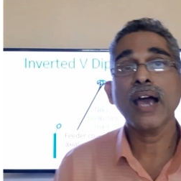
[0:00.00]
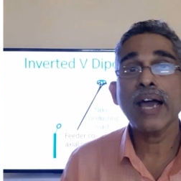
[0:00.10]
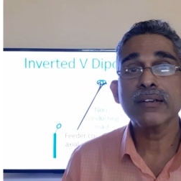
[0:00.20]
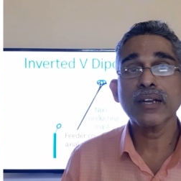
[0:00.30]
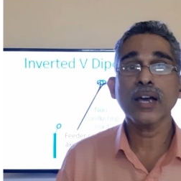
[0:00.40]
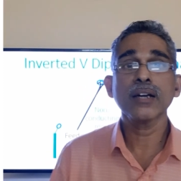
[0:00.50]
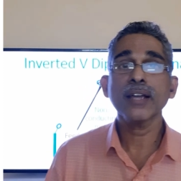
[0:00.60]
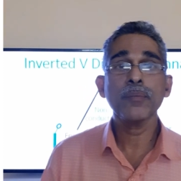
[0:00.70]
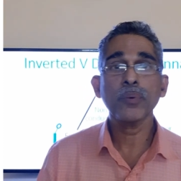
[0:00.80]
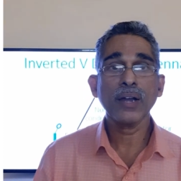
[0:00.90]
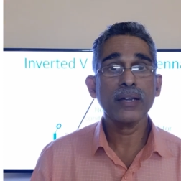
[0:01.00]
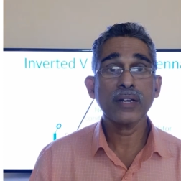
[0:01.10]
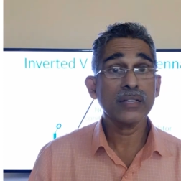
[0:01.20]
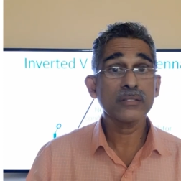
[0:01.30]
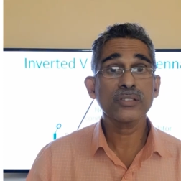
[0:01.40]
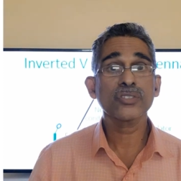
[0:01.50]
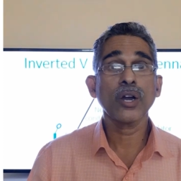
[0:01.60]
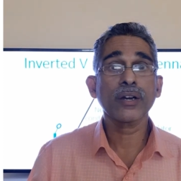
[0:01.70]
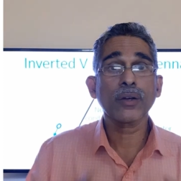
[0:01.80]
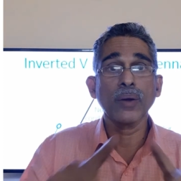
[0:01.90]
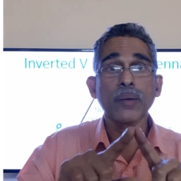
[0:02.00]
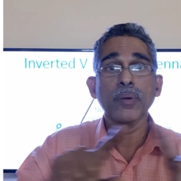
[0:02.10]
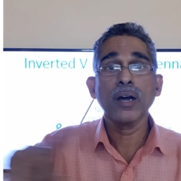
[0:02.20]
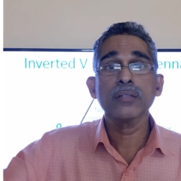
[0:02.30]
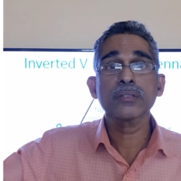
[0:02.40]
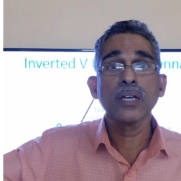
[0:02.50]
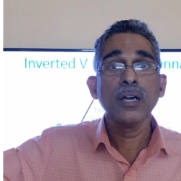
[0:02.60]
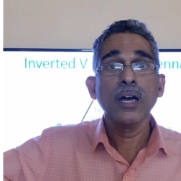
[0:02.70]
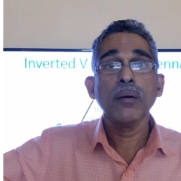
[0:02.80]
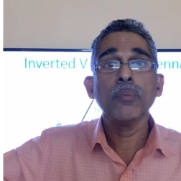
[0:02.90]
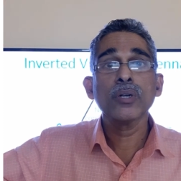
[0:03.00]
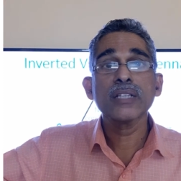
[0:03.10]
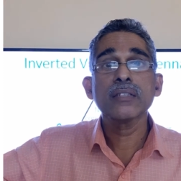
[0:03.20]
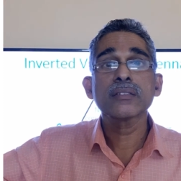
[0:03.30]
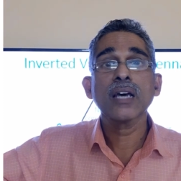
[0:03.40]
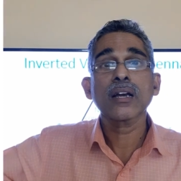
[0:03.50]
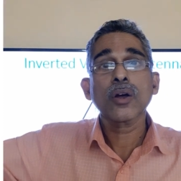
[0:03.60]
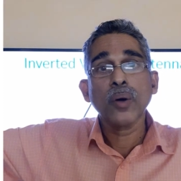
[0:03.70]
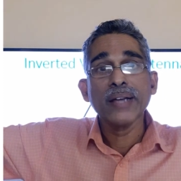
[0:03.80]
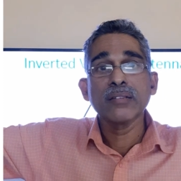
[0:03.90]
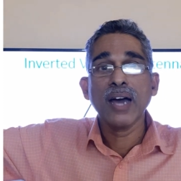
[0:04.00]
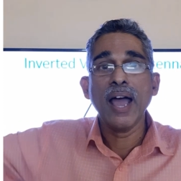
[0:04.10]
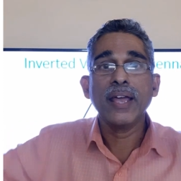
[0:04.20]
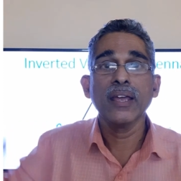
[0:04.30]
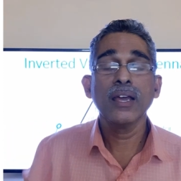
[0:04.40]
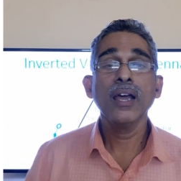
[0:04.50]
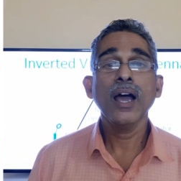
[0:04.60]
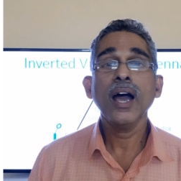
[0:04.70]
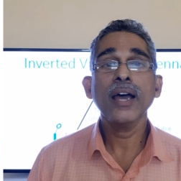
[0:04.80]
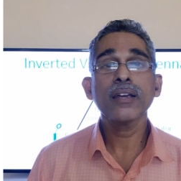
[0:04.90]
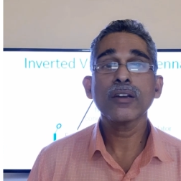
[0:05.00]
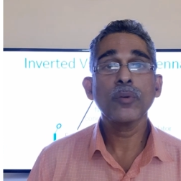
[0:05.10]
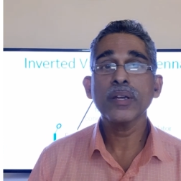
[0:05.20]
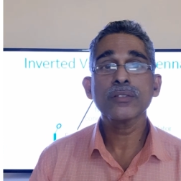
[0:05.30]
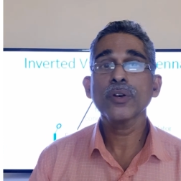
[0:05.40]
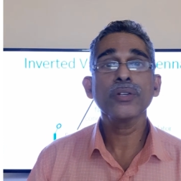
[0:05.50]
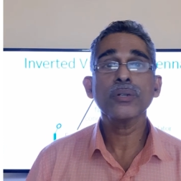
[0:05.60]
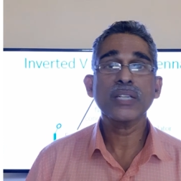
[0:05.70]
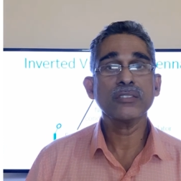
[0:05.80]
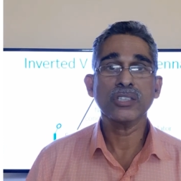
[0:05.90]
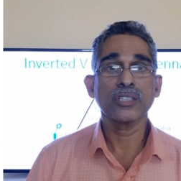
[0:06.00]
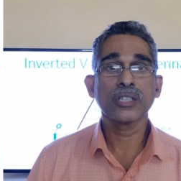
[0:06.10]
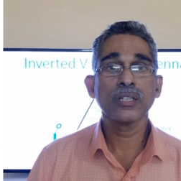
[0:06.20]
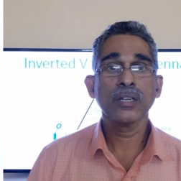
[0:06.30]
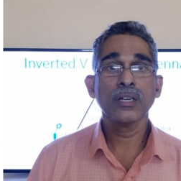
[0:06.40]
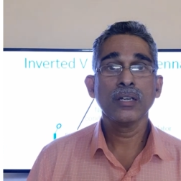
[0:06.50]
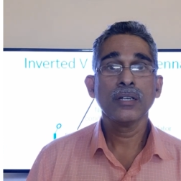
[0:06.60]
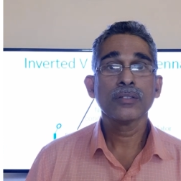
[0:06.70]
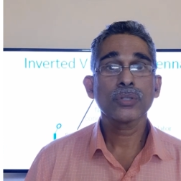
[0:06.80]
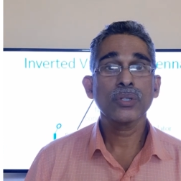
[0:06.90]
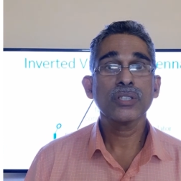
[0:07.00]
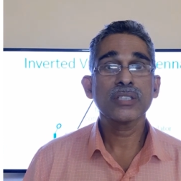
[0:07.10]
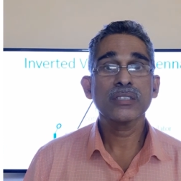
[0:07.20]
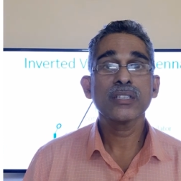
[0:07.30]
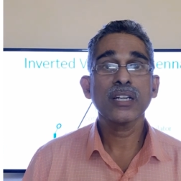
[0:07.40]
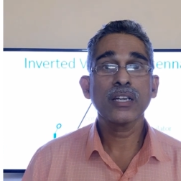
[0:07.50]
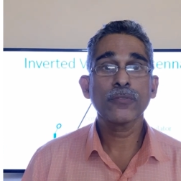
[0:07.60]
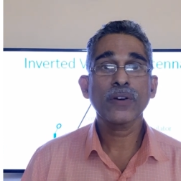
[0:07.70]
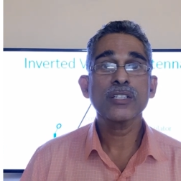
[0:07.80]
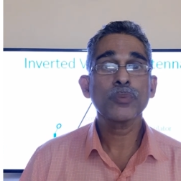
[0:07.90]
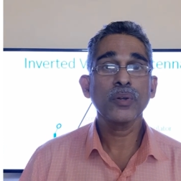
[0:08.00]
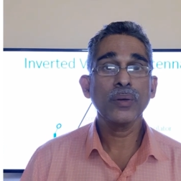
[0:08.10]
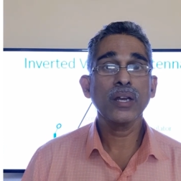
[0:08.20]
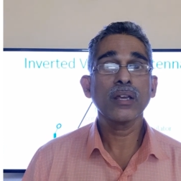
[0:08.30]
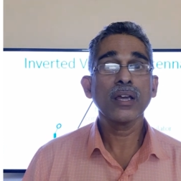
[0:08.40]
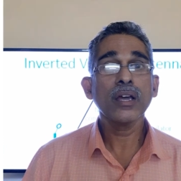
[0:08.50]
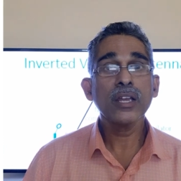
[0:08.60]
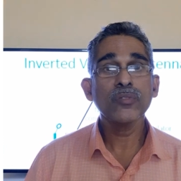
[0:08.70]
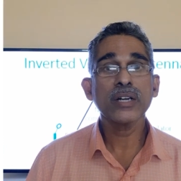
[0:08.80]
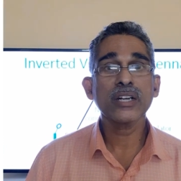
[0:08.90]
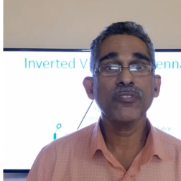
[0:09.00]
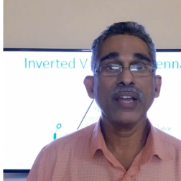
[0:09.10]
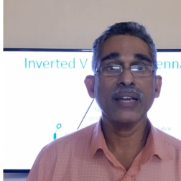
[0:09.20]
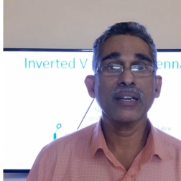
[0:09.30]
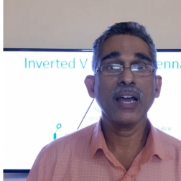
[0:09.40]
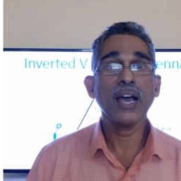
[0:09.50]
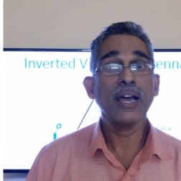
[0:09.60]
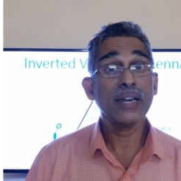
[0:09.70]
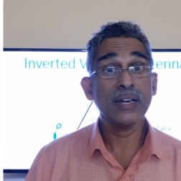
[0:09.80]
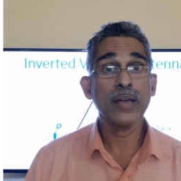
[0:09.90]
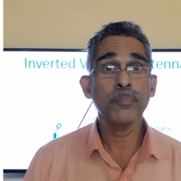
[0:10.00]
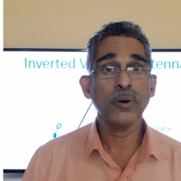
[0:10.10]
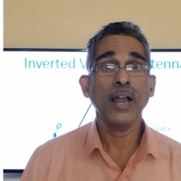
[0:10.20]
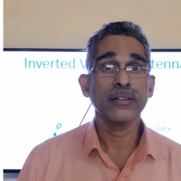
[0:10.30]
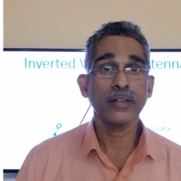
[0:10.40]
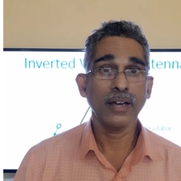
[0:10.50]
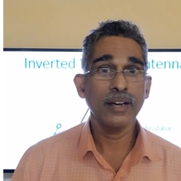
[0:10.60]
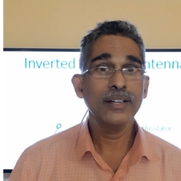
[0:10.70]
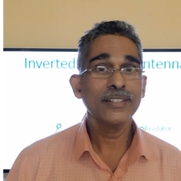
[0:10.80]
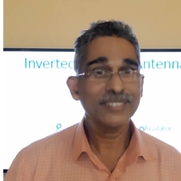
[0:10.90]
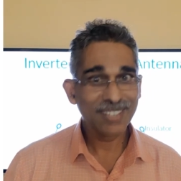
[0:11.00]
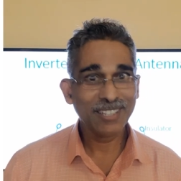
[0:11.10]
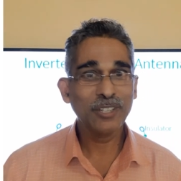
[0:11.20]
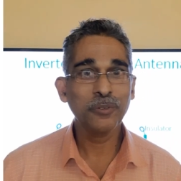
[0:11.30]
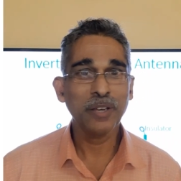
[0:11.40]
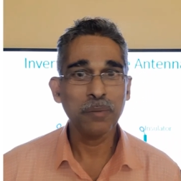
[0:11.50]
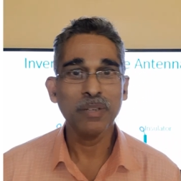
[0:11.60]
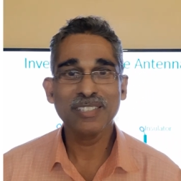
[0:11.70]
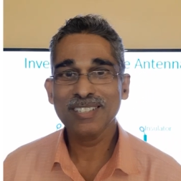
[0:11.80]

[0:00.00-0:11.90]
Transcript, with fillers: antenna, dipole antenna, this is not required because both ends are quite high and nobody is going to touch it. So this is the difference between inverted V antenna and a dipole antenna. Thank you very much.